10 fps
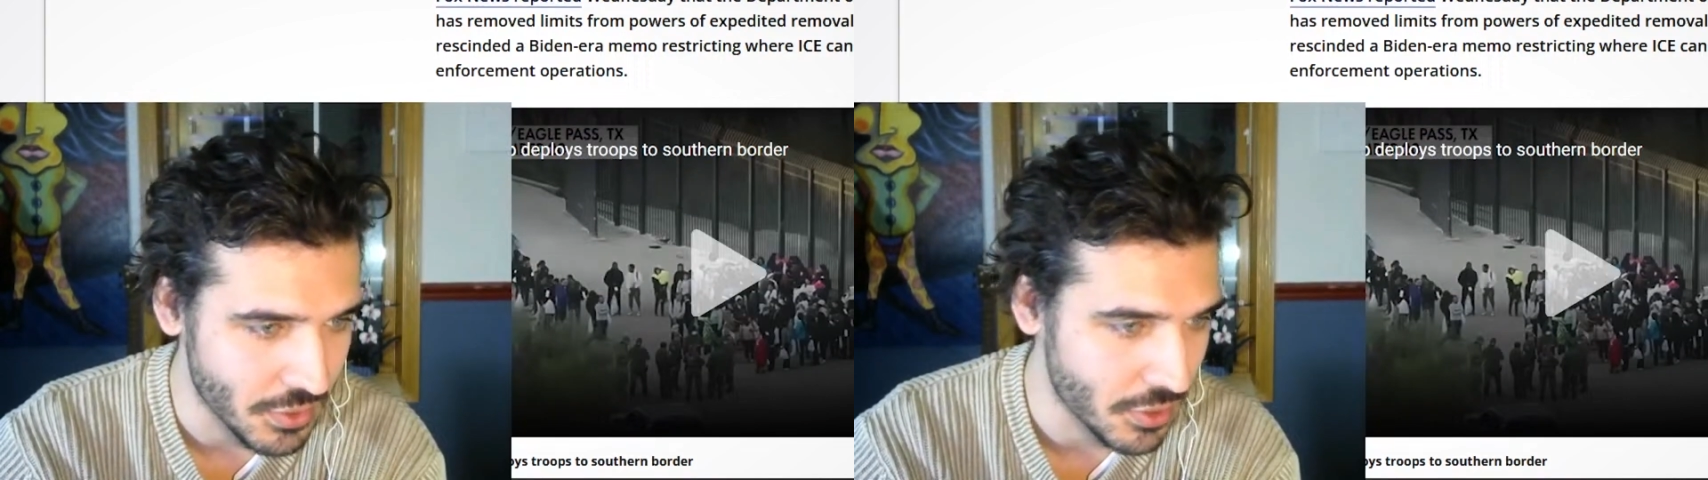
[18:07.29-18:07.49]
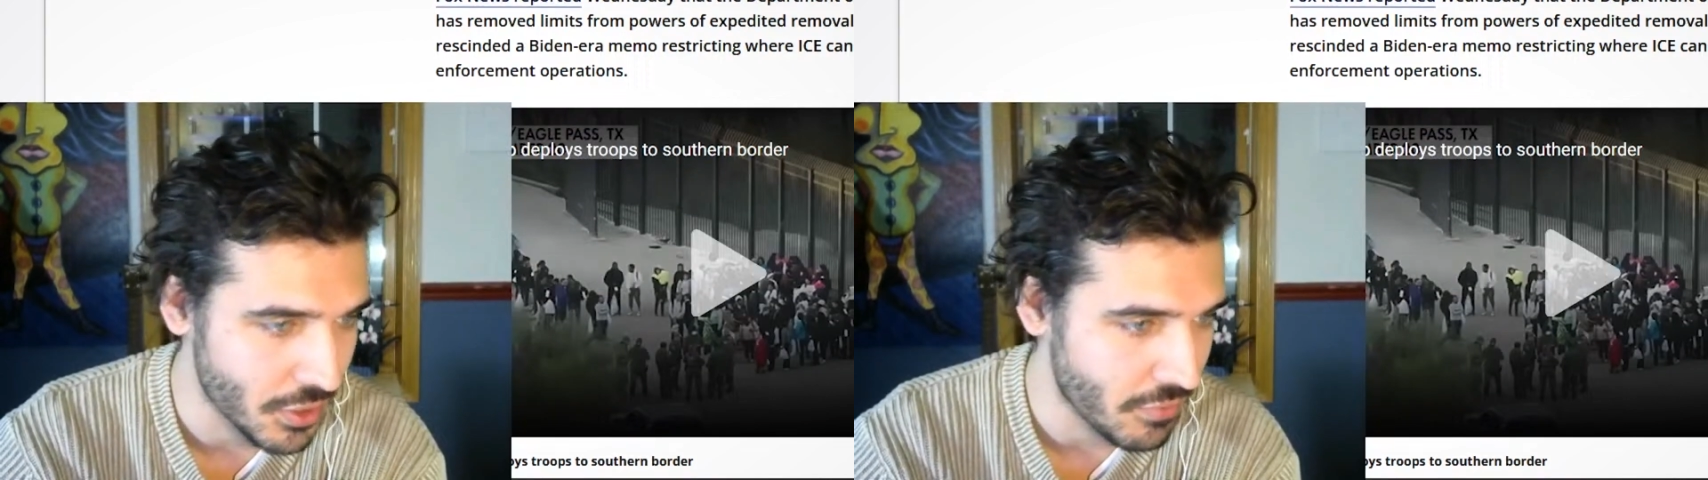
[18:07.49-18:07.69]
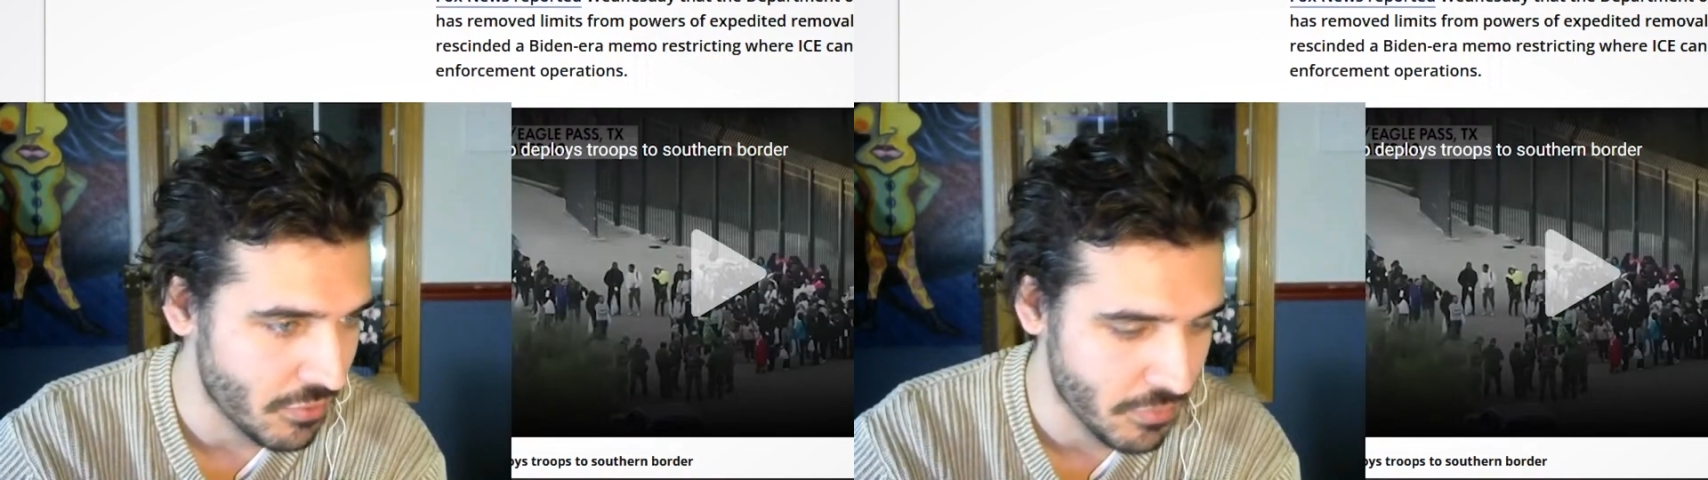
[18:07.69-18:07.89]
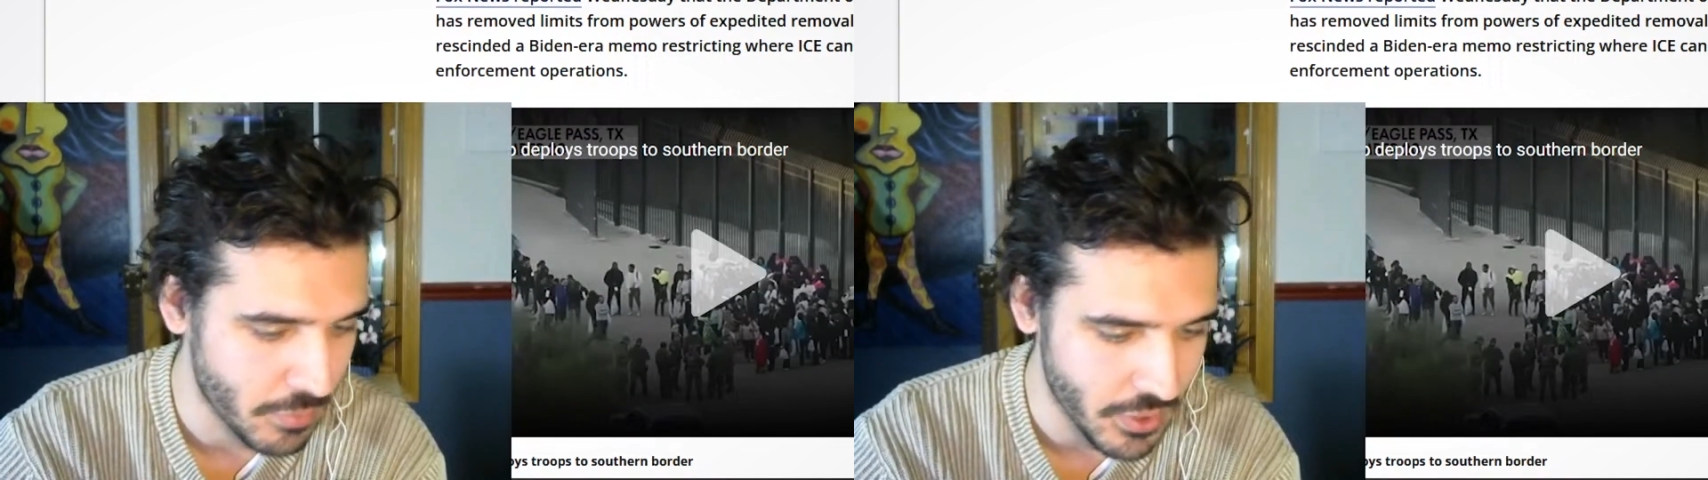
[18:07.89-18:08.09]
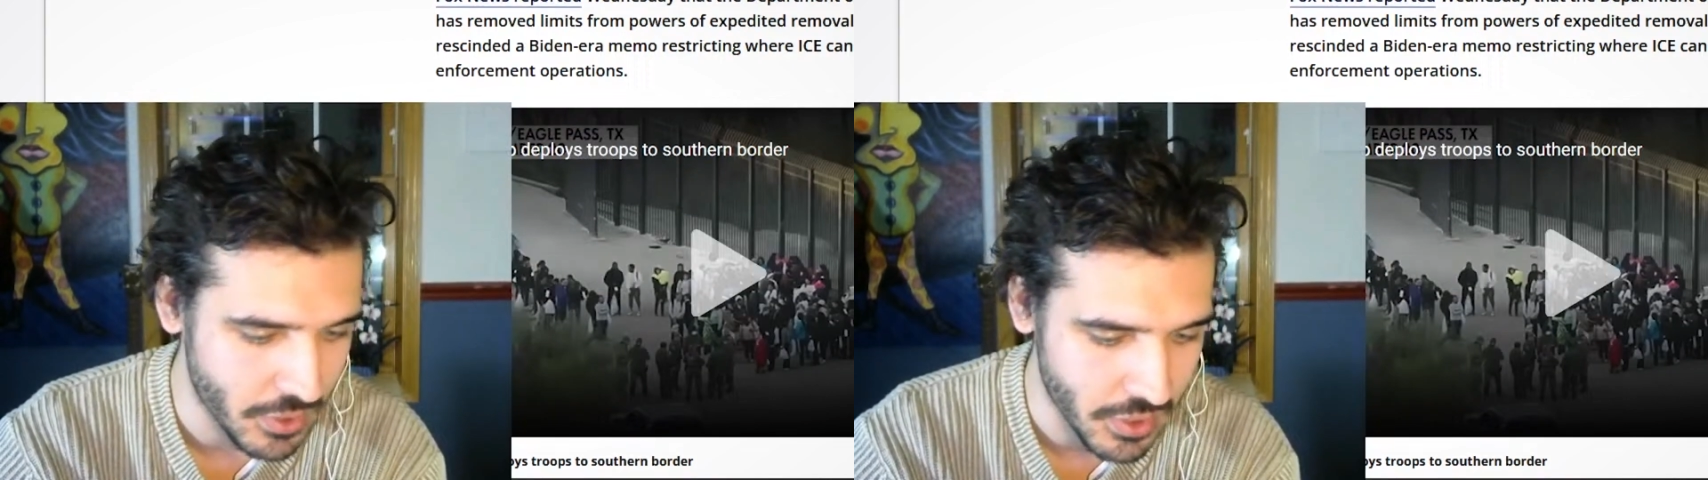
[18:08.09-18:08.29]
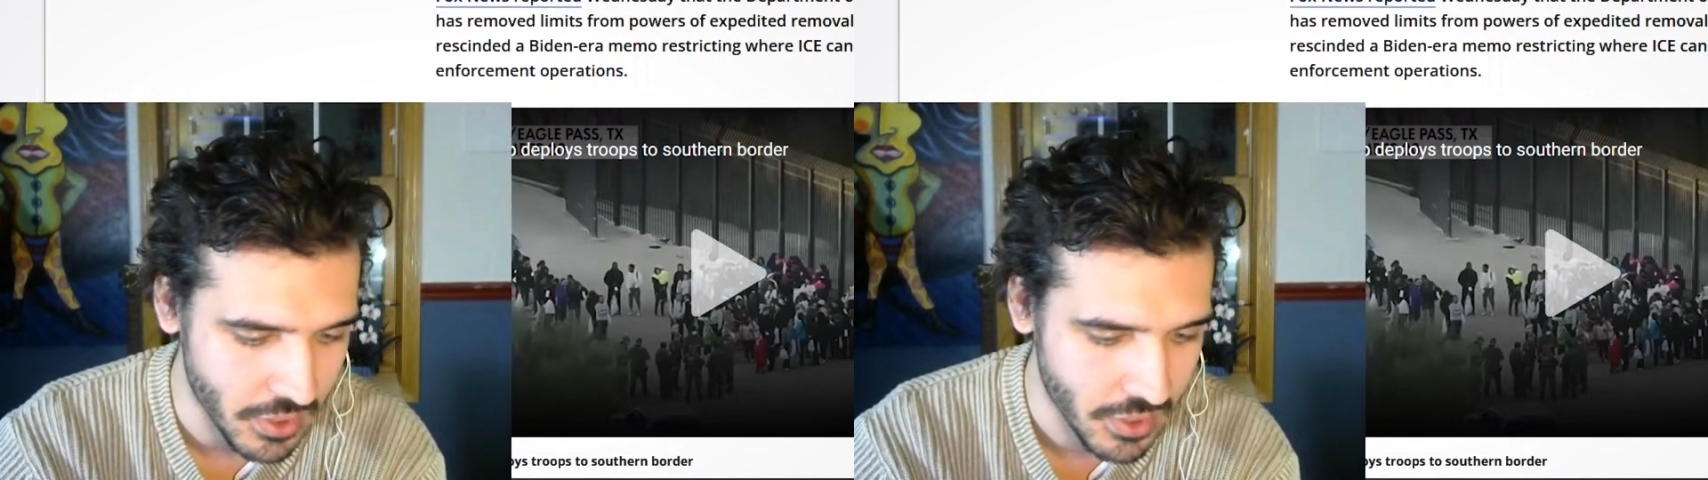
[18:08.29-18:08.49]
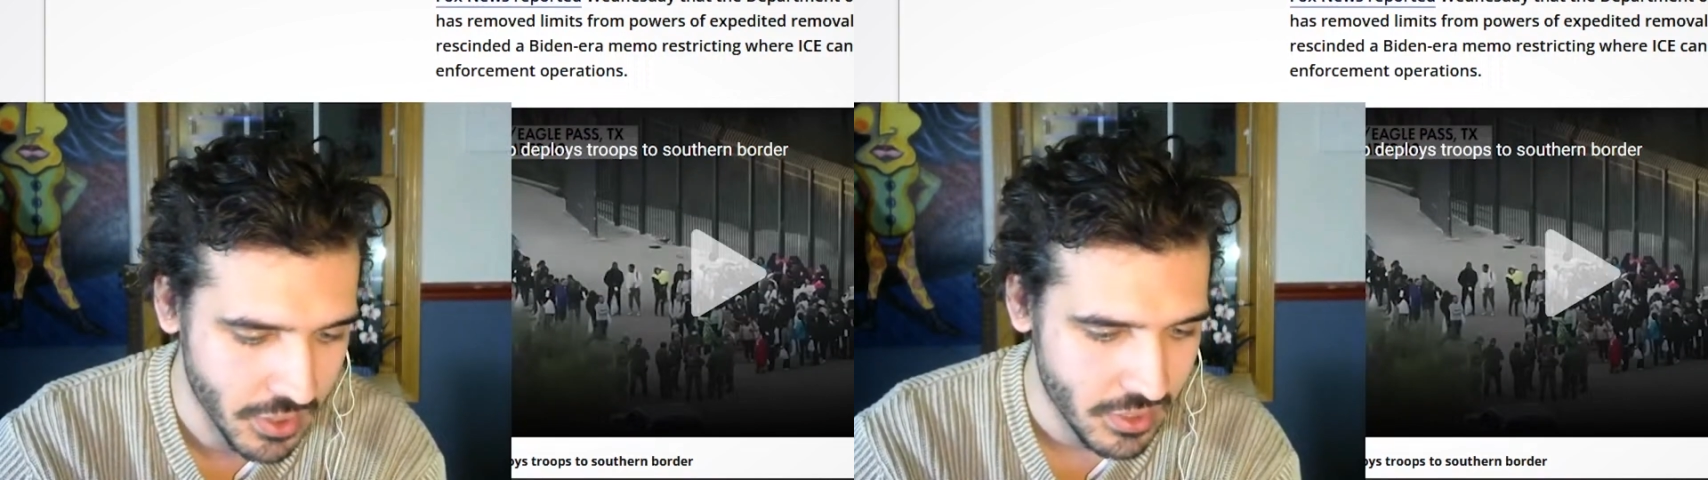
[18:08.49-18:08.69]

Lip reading: the Gulf of America."